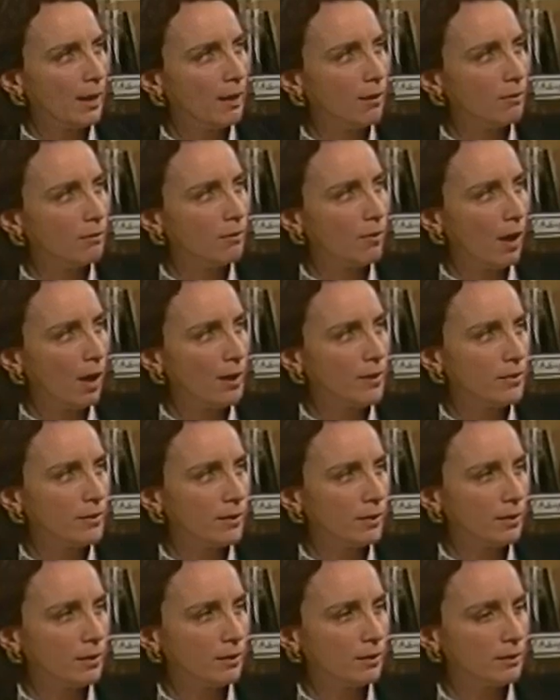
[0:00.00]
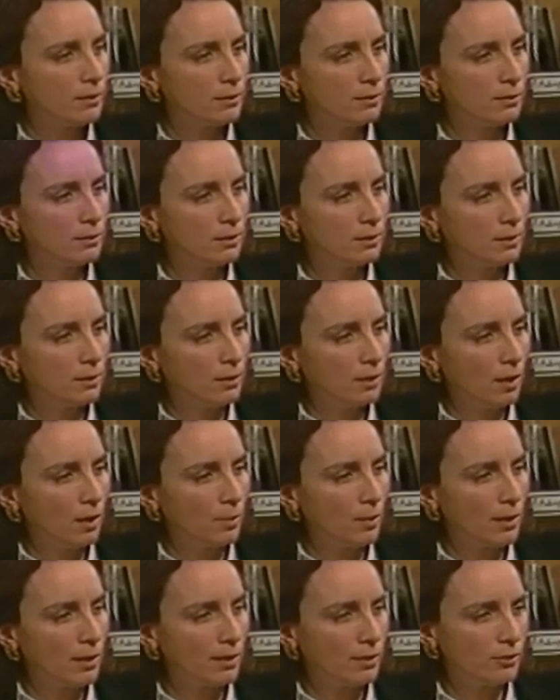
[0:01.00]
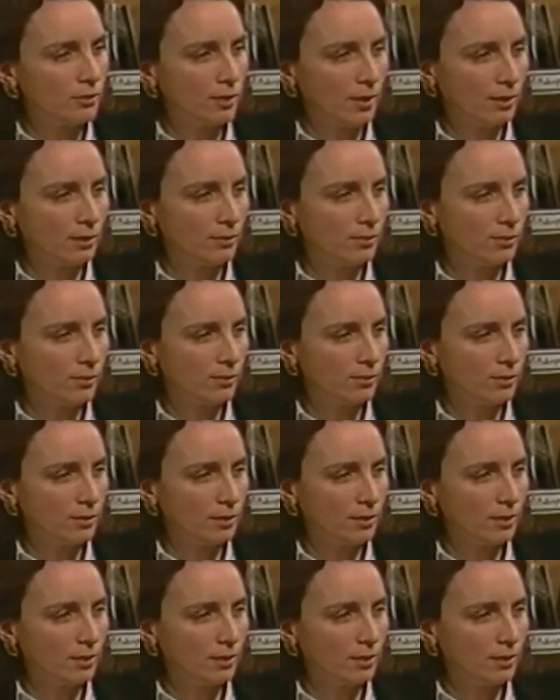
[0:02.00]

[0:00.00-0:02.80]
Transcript: both knew that this enterprise would be different.